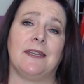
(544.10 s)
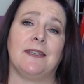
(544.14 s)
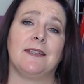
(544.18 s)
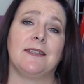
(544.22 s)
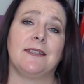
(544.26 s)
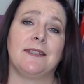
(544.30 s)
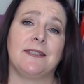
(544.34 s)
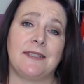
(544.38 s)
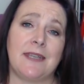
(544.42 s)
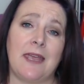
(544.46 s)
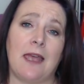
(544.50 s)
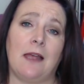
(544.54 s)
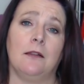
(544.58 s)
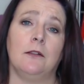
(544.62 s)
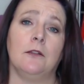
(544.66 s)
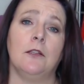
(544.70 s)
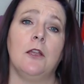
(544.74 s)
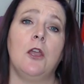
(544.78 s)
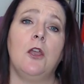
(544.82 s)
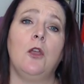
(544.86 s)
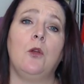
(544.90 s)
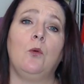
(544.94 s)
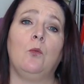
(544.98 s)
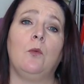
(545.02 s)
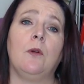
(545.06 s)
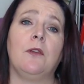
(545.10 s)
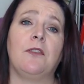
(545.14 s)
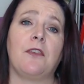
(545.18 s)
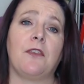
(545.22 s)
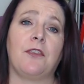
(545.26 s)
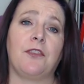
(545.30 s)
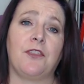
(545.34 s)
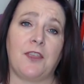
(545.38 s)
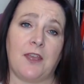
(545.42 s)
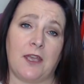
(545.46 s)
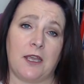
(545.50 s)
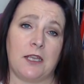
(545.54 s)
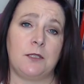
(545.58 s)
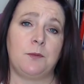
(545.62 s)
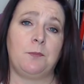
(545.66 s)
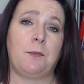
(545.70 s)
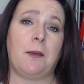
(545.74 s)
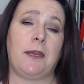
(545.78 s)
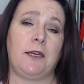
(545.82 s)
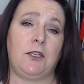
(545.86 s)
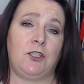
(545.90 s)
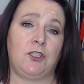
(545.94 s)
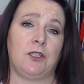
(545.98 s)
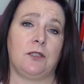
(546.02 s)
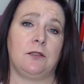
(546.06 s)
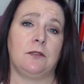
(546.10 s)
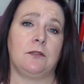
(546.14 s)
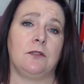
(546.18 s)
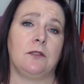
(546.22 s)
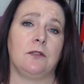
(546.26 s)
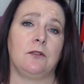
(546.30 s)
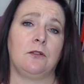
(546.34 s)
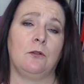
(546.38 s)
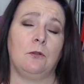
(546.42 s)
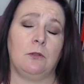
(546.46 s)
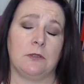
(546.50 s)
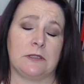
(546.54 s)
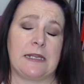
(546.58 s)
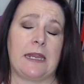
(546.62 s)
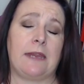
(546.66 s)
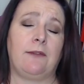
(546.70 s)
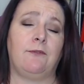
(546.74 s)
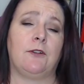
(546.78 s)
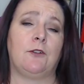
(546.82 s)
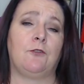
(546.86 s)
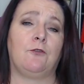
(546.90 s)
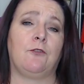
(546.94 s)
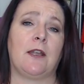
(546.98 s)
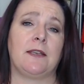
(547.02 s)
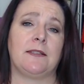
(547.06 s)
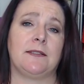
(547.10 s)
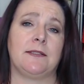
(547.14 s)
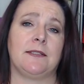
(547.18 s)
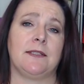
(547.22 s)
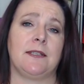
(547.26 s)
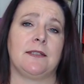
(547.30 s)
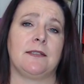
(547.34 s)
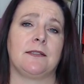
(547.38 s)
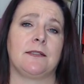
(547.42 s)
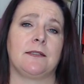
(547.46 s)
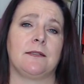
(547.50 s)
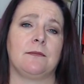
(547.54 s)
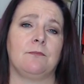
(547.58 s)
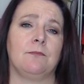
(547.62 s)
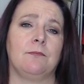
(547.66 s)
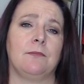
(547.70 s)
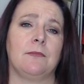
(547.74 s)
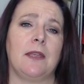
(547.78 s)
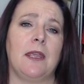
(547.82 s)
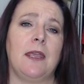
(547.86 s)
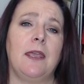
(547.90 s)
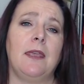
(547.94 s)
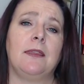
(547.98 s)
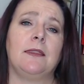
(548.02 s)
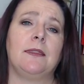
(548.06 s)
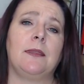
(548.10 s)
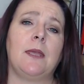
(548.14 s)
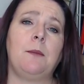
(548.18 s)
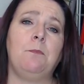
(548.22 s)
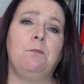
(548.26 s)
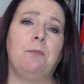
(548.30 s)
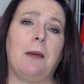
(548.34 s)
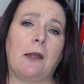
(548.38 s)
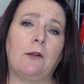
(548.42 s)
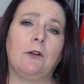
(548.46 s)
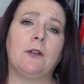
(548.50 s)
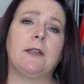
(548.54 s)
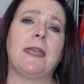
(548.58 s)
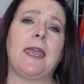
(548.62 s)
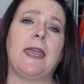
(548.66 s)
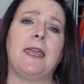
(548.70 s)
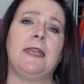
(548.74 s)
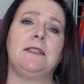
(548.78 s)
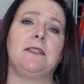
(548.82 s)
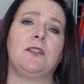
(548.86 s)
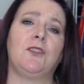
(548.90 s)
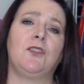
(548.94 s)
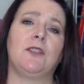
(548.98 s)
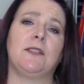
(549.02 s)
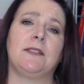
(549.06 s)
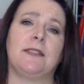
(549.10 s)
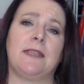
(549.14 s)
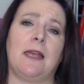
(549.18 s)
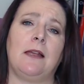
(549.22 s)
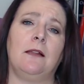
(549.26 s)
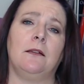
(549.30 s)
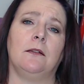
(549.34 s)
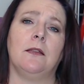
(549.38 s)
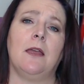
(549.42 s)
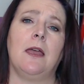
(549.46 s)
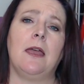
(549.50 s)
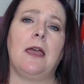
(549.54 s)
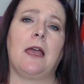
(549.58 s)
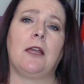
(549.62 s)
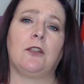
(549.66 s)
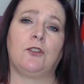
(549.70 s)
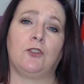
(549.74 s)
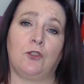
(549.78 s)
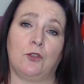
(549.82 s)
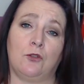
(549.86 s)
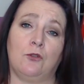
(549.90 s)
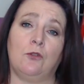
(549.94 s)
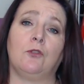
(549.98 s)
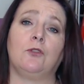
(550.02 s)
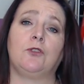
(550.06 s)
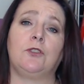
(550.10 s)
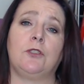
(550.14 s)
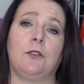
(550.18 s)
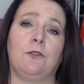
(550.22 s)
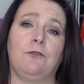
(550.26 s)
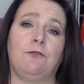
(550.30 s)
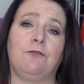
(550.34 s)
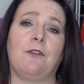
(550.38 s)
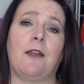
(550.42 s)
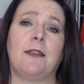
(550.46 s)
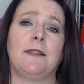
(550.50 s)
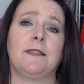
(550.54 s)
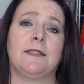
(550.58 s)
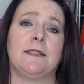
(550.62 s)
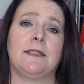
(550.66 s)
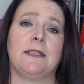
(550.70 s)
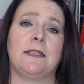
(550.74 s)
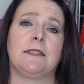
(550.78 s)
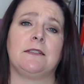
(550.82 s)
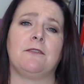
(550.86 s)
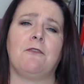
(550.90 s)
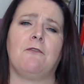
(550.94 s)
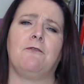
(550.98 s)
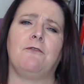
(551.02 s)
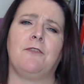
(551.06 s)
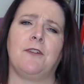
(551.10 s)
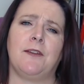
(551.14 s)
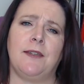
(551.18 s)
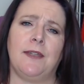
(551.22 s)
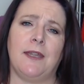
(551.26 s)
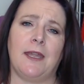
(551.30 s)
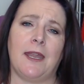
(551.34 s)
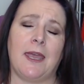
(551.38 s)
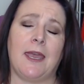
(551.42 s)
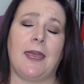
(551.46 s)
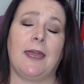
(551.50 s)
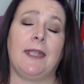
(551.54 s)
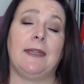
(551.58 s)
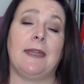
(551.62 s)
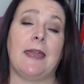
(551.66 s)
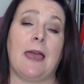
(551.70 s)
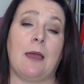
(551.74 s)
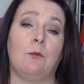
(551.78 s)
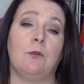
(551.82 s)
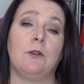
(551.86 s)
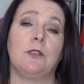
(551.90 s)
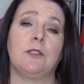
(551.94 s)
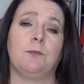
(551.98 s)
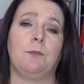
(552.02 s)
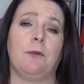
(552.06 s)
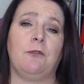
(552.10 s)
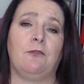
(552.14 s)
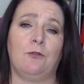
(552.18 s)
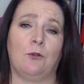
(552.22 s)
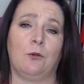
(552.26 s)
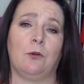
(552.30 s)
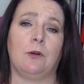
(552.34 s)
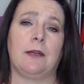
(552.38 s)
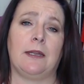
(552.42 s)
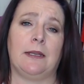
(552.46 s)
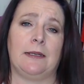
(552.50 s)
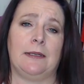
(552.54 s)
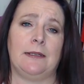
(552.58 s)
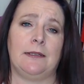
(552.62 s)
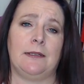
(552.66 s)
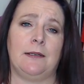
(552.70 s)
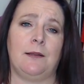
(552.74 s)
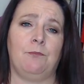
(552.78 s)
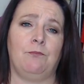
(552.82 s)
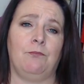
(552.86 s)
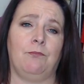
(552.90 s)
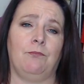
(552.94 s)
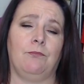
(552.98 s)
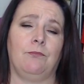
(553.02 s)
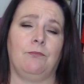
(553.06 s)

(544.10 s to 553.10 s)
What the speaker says: a cell with a third patient called David Francis. They barricaded the cell and tortured Francis for 9 hours before killing him.